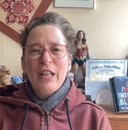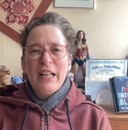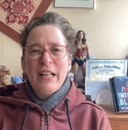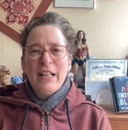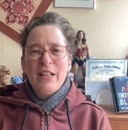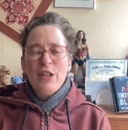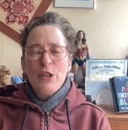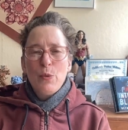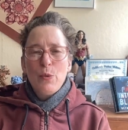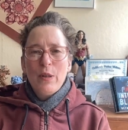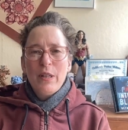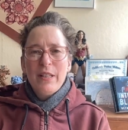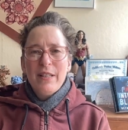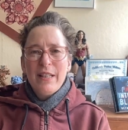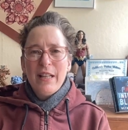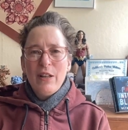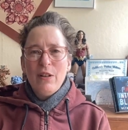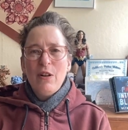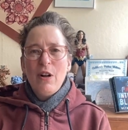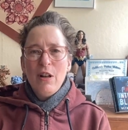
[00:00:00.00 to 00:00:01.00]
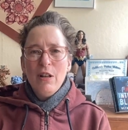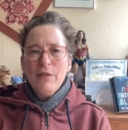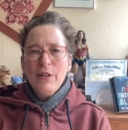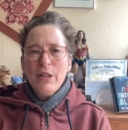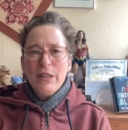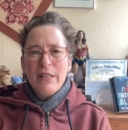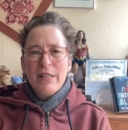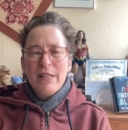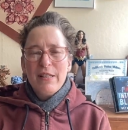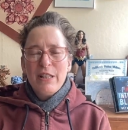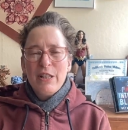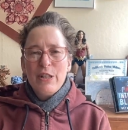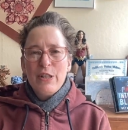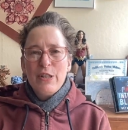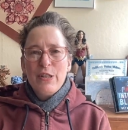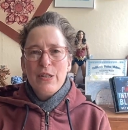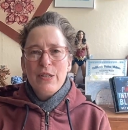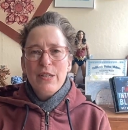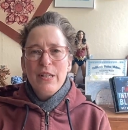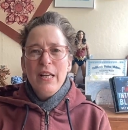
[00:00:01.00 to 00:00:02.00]
And I just want to tell all of our
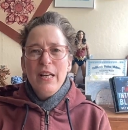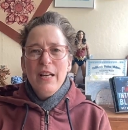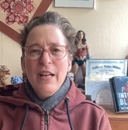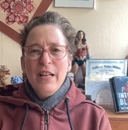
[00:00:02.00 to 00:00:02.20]
listeners